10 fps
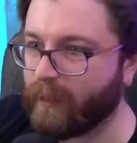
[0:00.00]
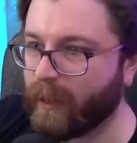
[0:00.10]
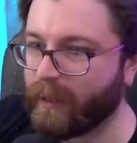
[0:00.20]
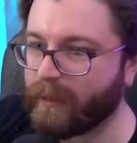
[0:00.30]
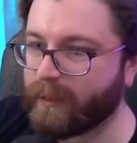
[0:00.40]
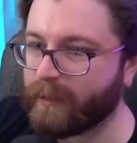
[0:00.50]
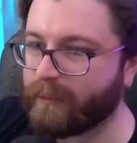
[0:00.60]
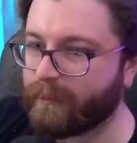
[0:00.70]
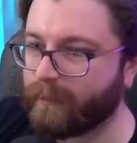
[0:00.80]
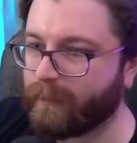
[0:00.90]
I guess,
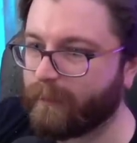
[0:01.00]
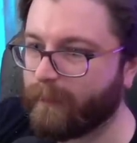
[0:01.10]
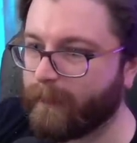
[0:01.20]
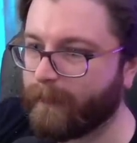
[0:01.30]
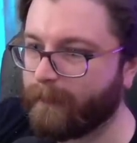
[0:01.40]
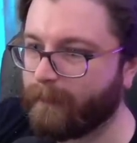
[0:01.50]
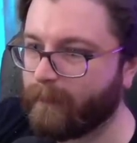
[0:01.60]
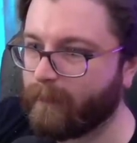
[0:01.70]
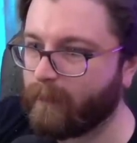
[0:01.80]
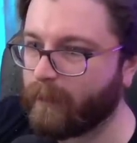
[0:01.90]

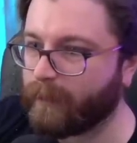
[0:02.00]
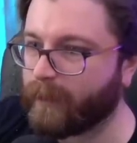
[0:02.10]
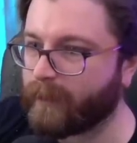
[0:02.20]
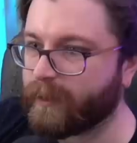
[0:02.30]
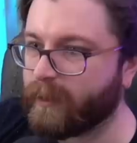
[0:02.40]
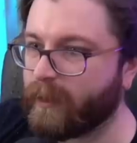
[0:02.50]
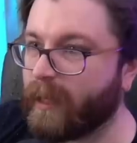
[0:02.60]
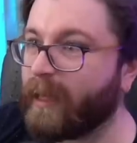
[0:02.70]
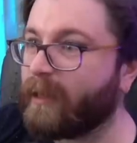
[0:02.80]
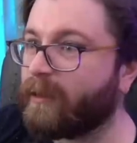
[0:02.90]
look at this.
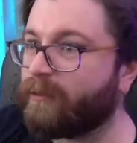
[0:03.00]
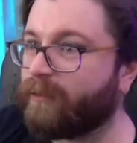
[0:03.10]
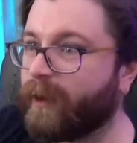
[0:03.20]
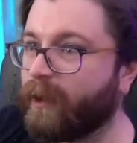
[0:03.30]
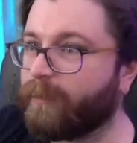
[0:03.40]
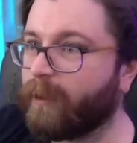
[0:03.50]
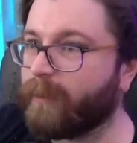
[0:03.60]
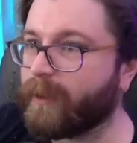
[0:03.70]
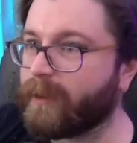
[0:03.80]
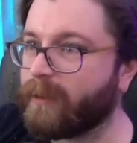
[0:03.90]
Incan trail
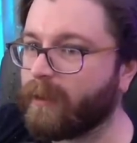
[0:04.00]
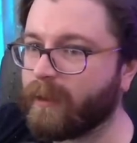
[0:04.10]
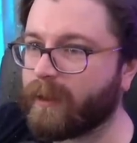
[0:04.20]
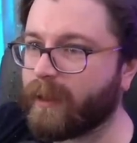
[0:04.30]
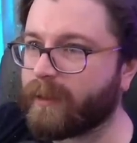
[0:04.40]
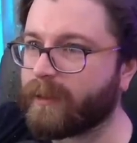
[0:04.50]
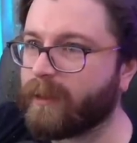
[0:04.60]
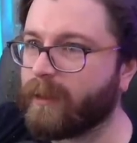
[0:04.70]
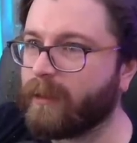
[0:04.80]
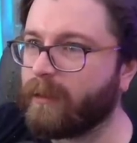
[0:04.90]
permits. Look at this.